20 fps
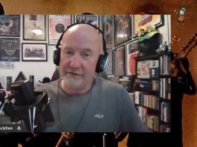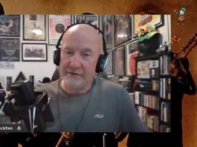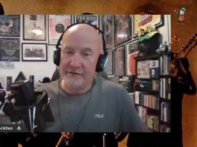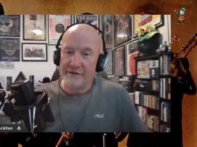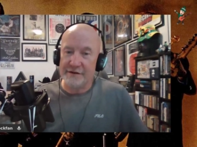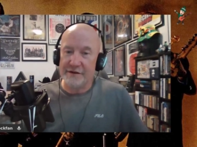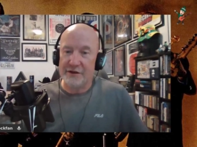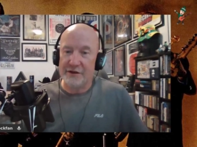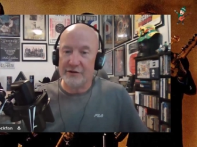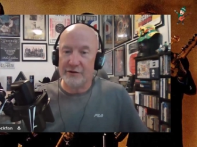
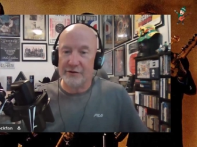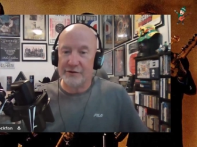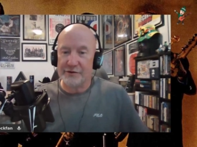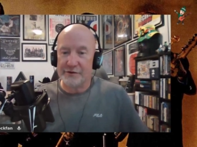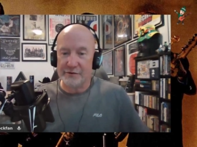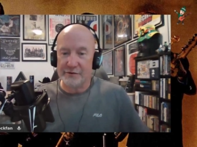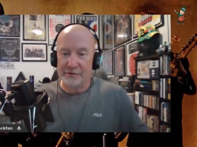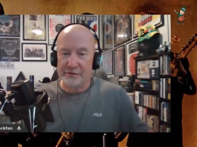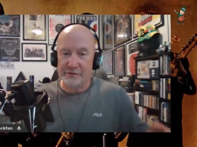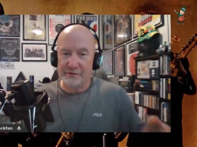See you all
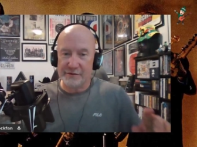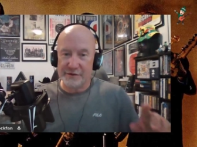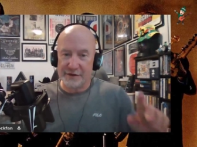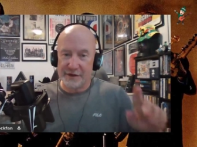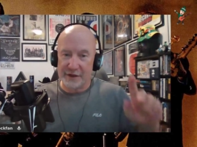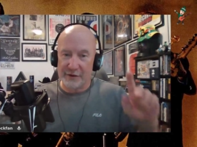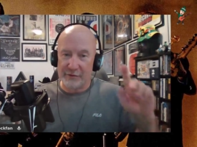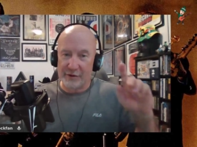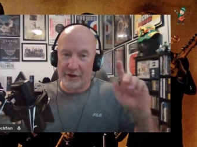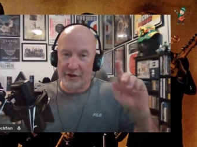soon.
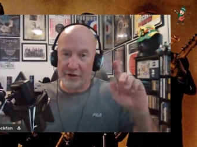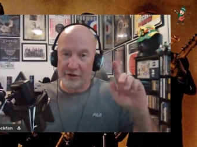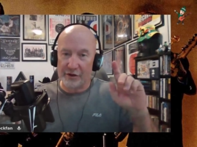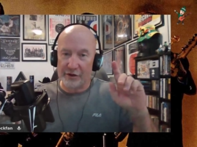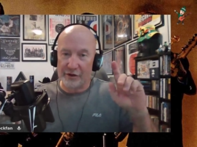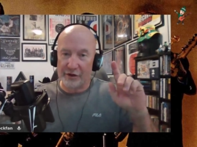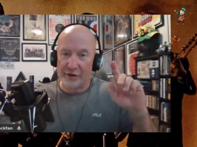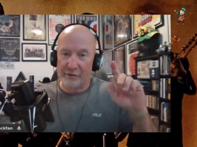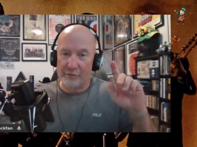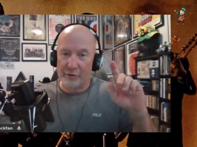Stay well
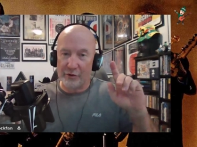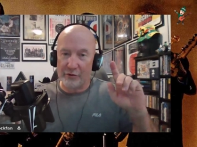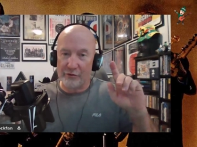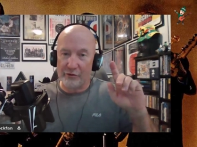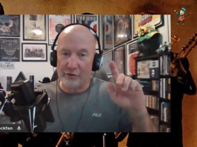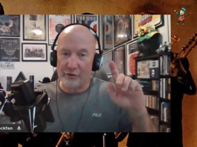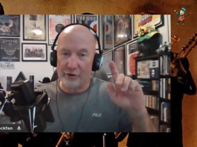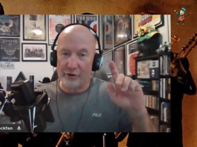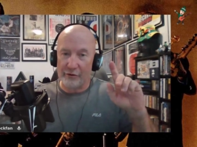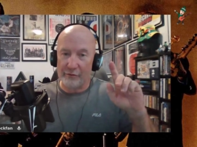and keep on
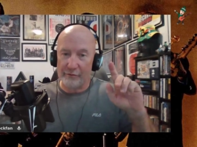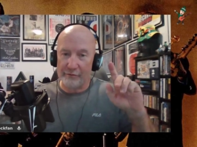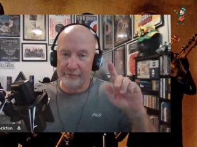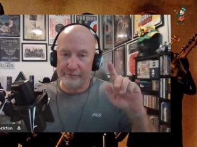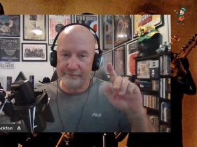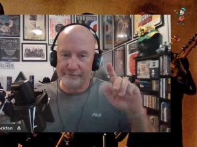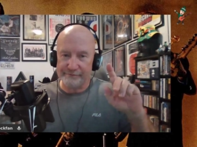rocking.